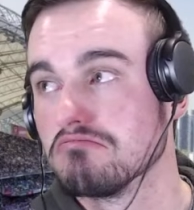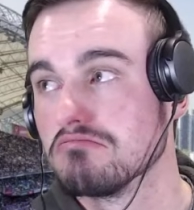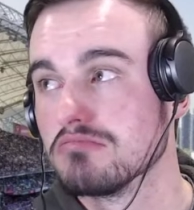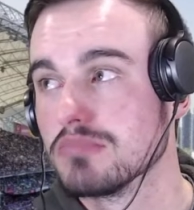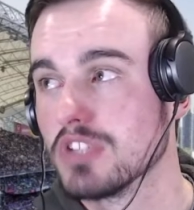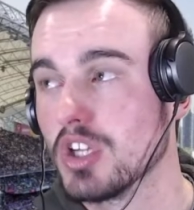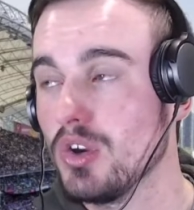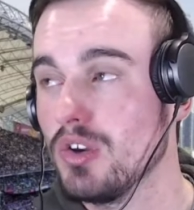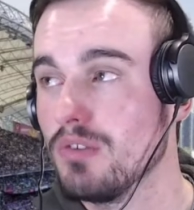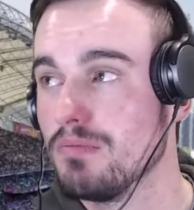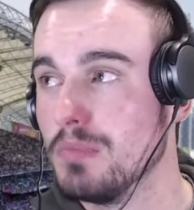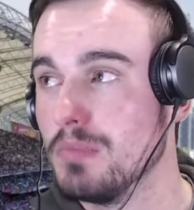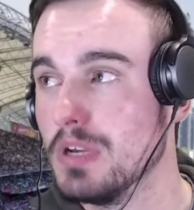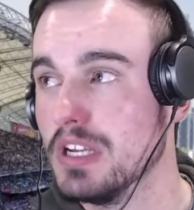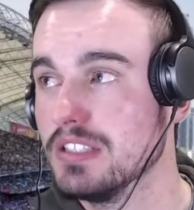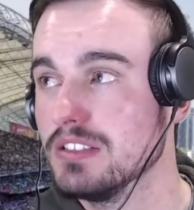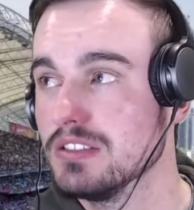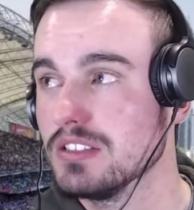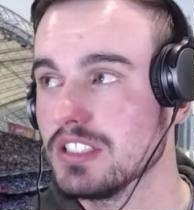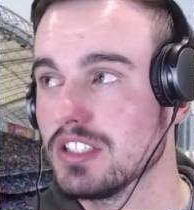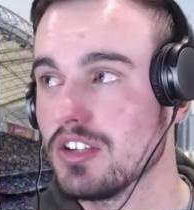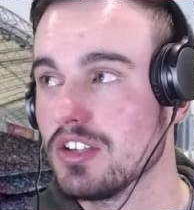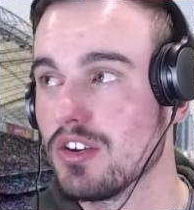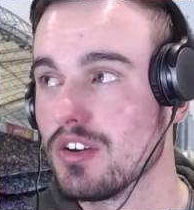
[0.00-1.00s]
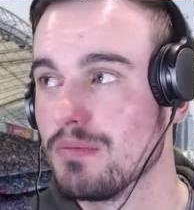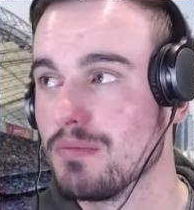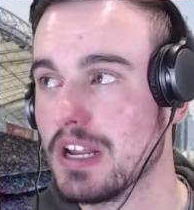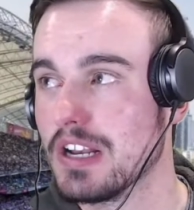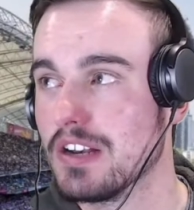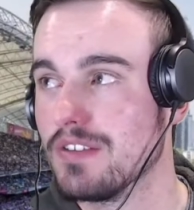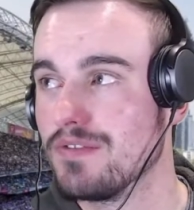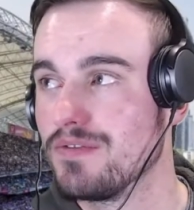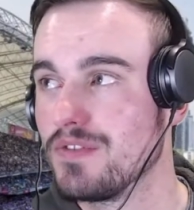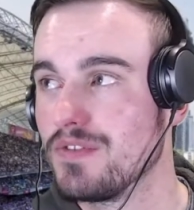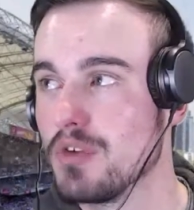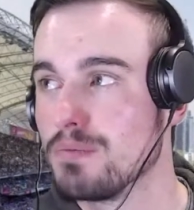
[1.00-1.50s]
Could have been. He could have been
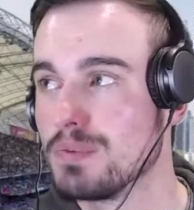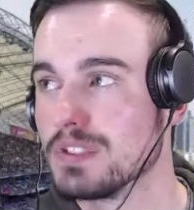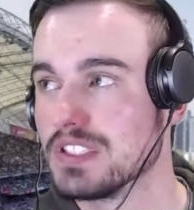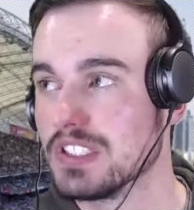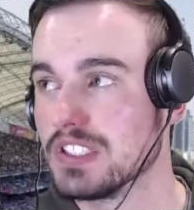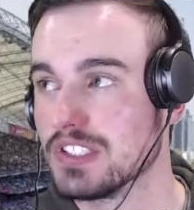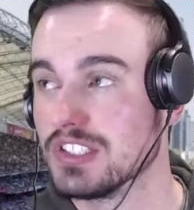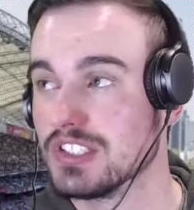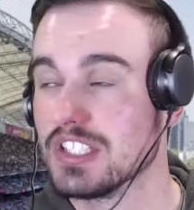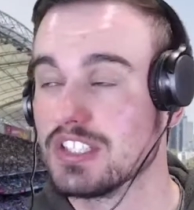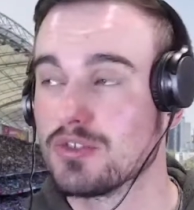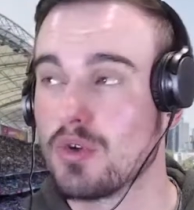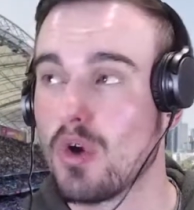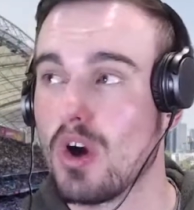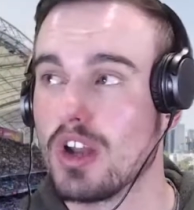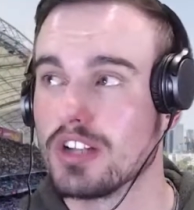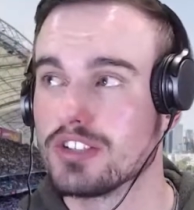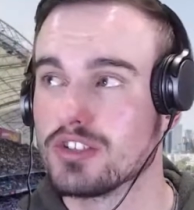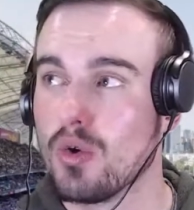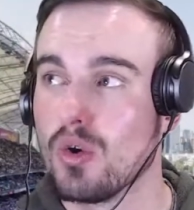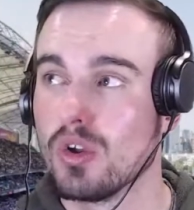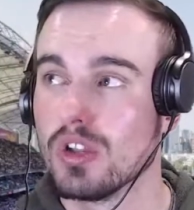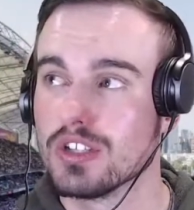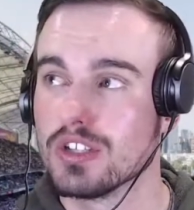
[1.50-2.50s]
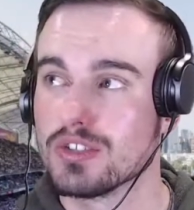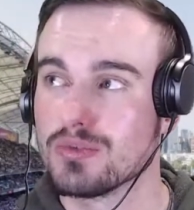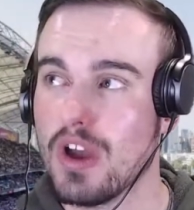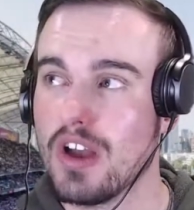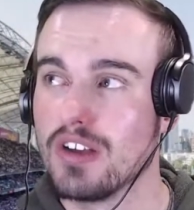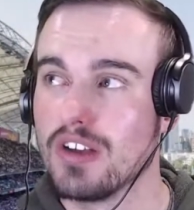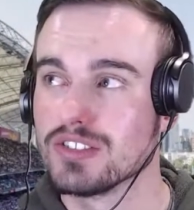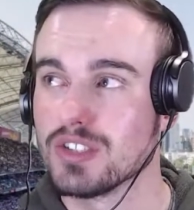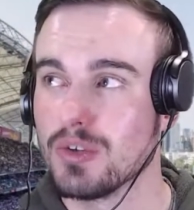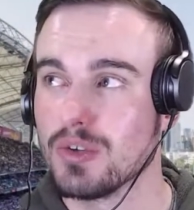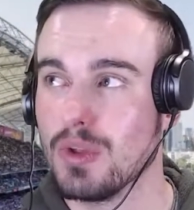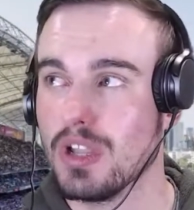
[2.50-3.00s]
a few positions. He's quite tall as
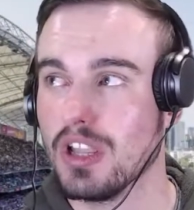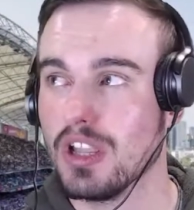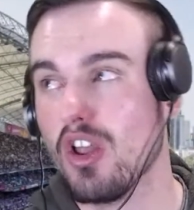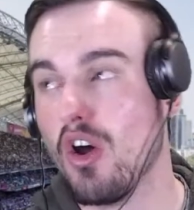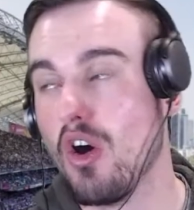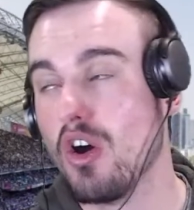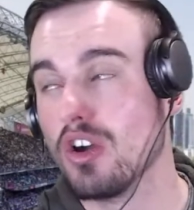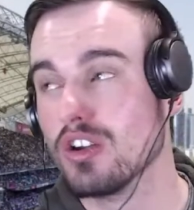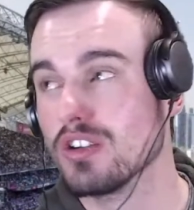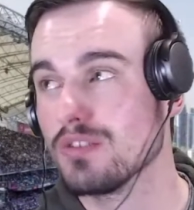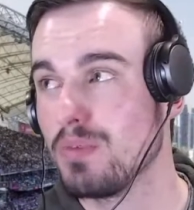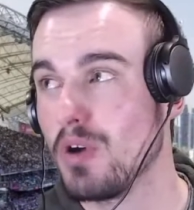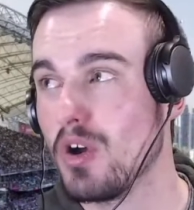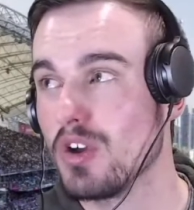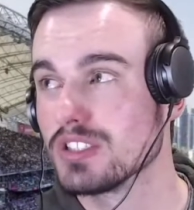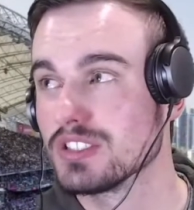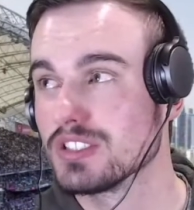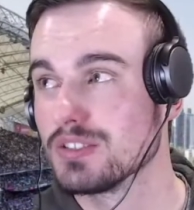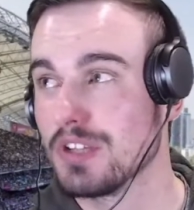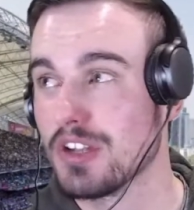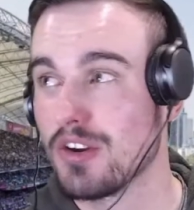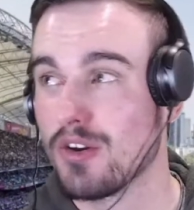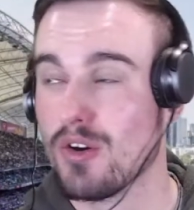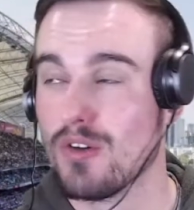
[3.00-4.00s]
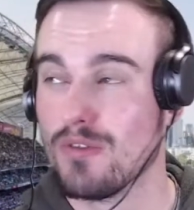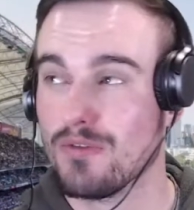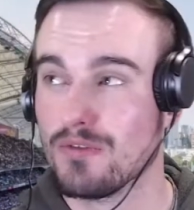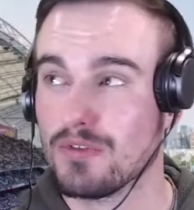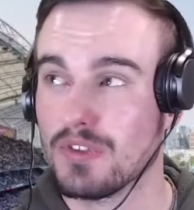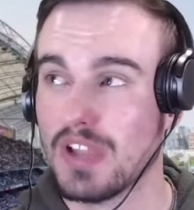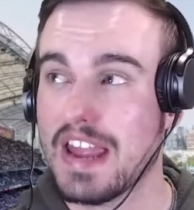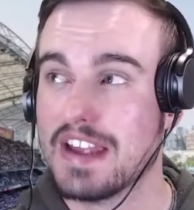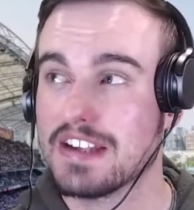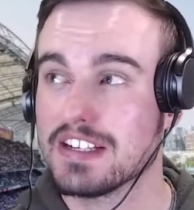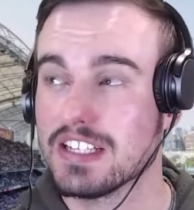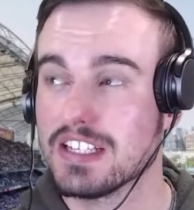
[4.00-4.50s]
well, so a lock possibly, or a
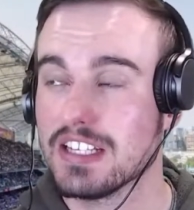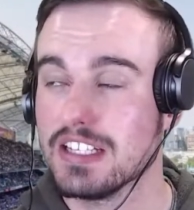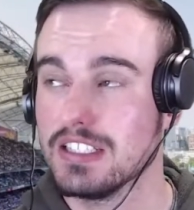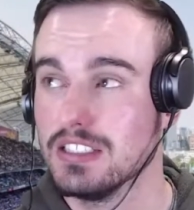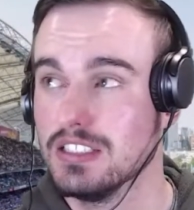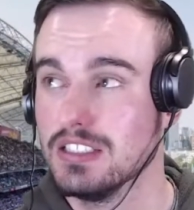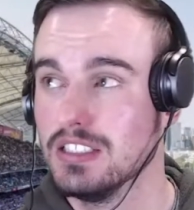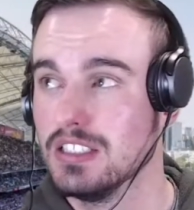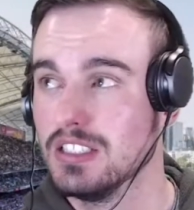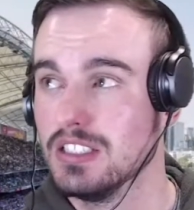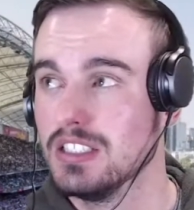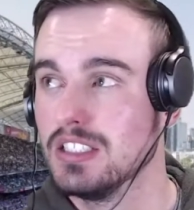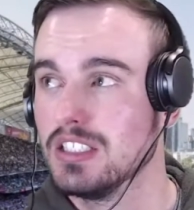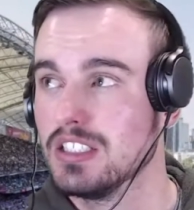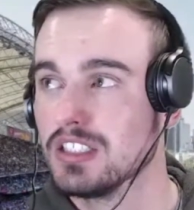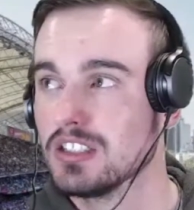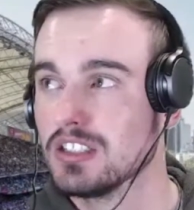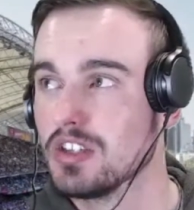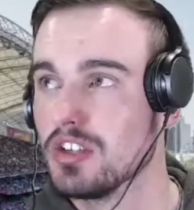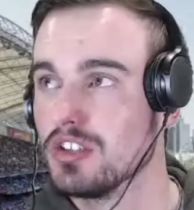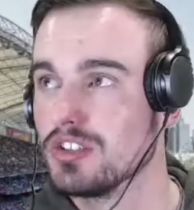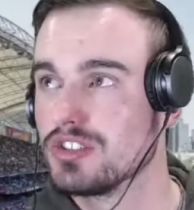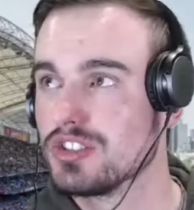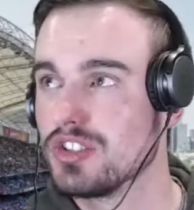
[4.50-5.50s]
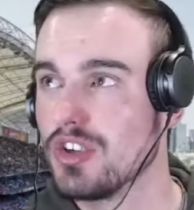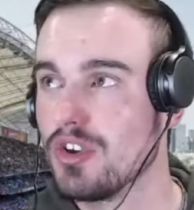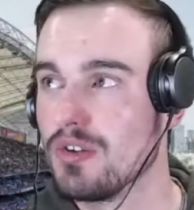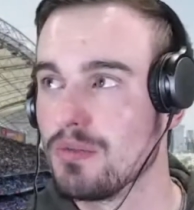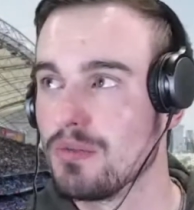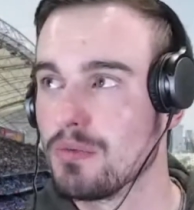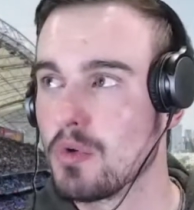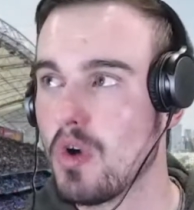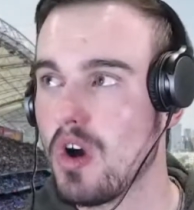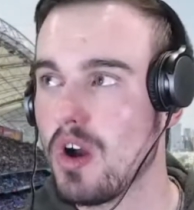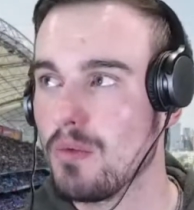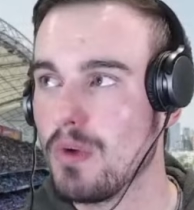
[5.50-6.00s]
flanker could suit him
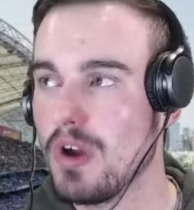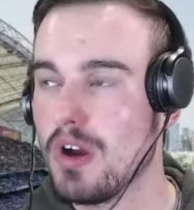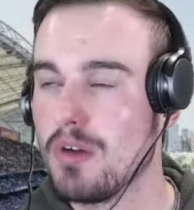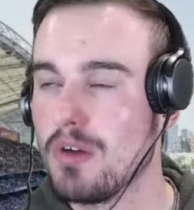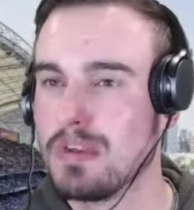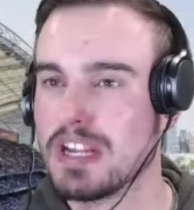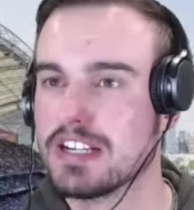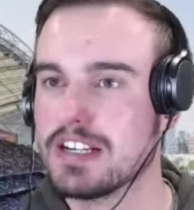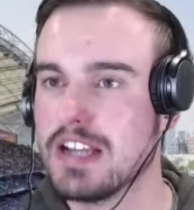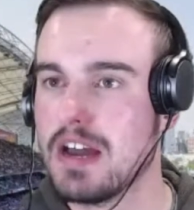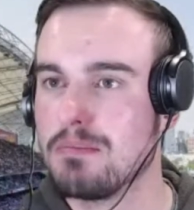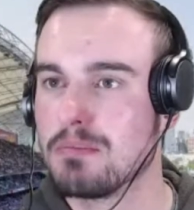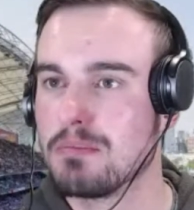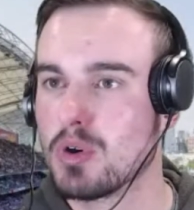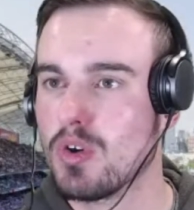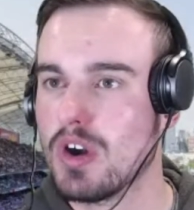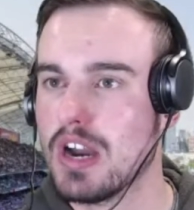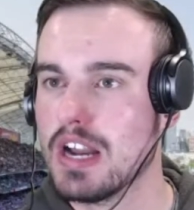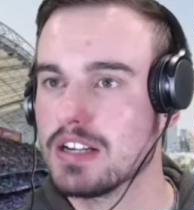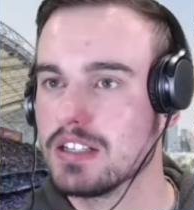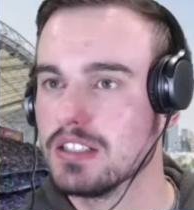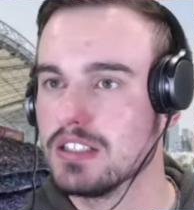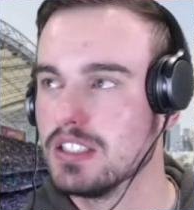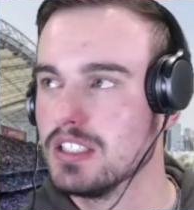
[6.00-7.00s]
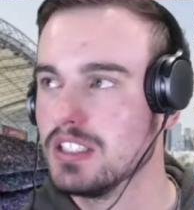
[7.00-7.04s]
quite well. Big number 8.